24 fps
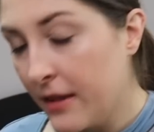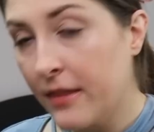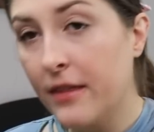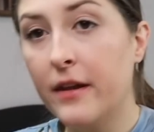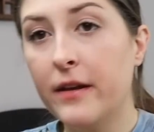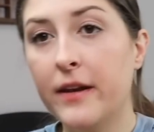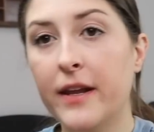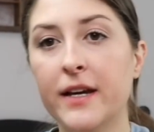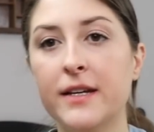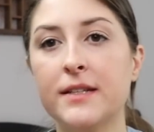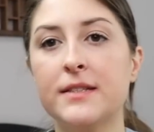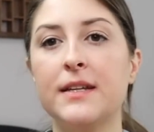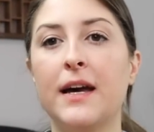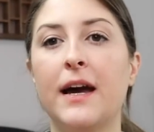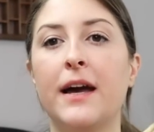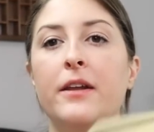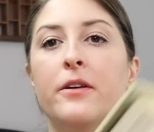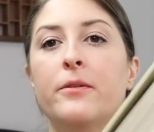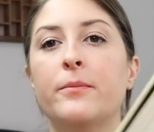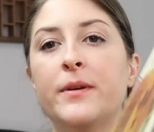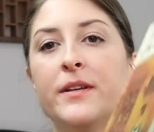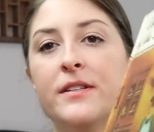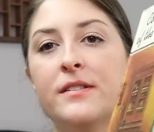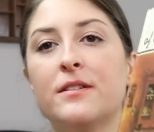The next
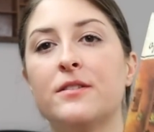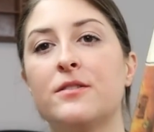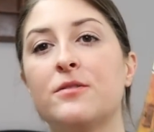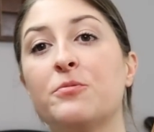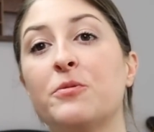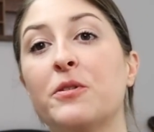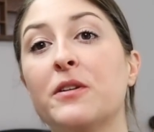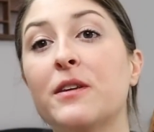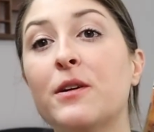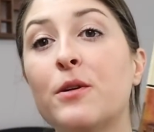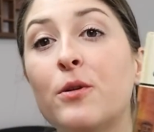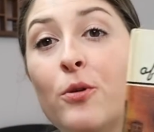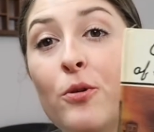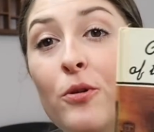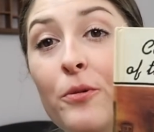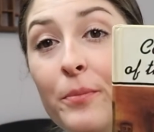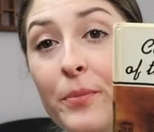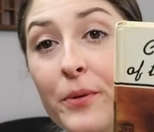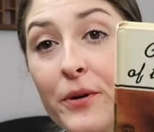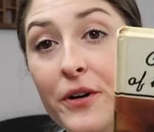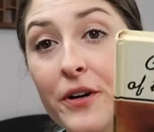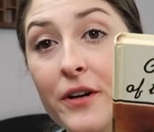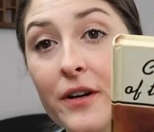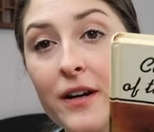item is this really cool
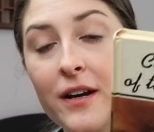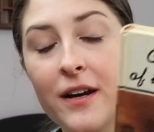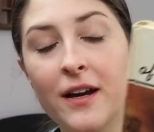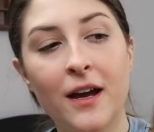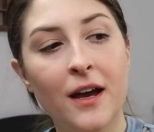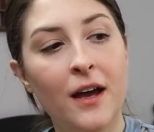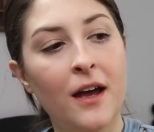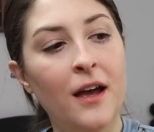book.